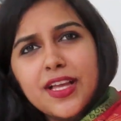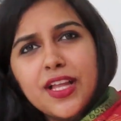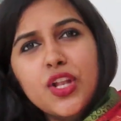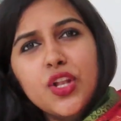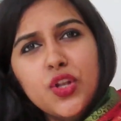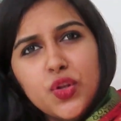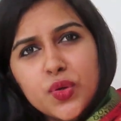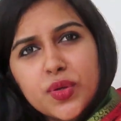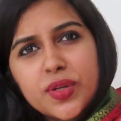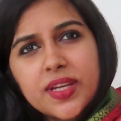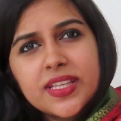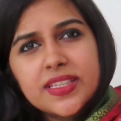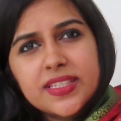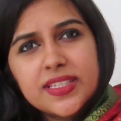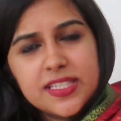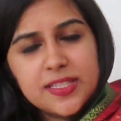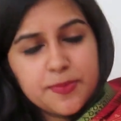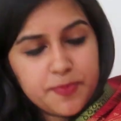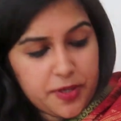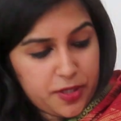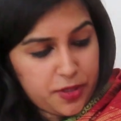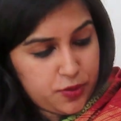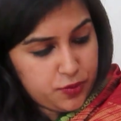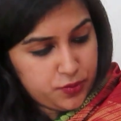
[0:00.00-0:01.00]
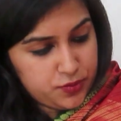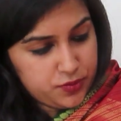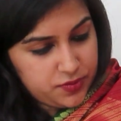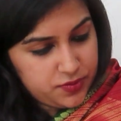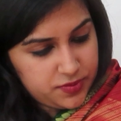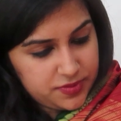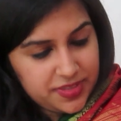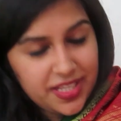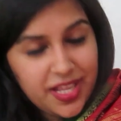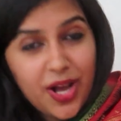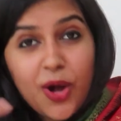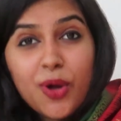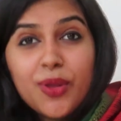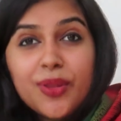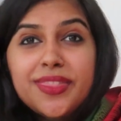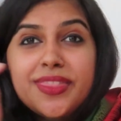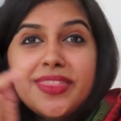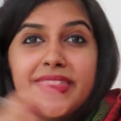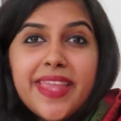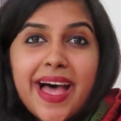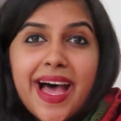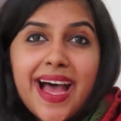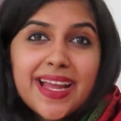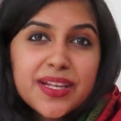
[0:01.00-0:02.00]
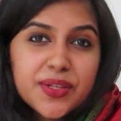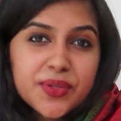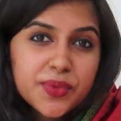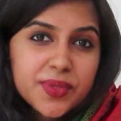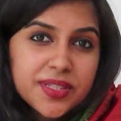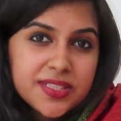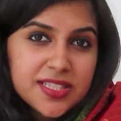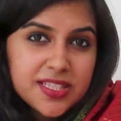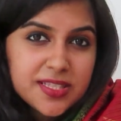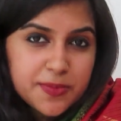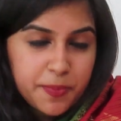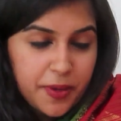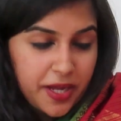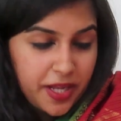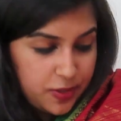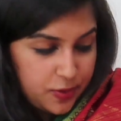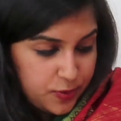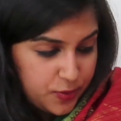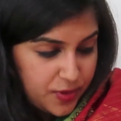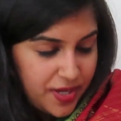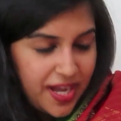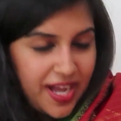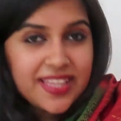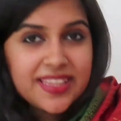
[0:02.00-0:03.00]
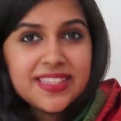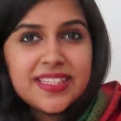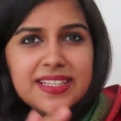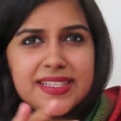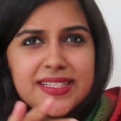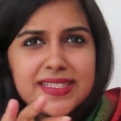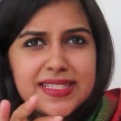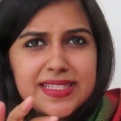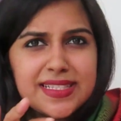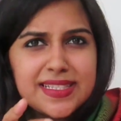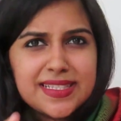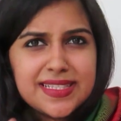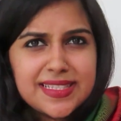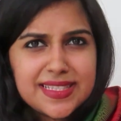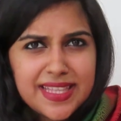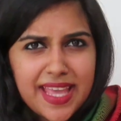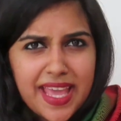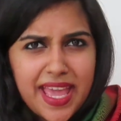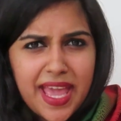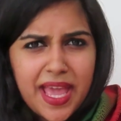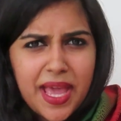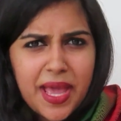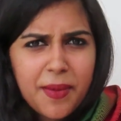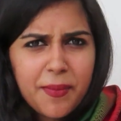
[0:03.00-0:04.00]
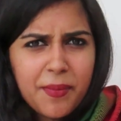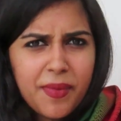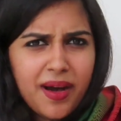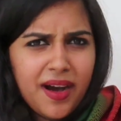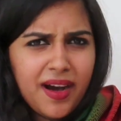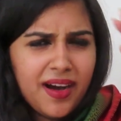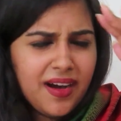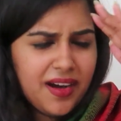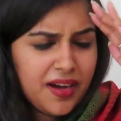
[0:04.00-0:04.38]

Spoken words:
Look at this pallu. Now that one's pallu had the same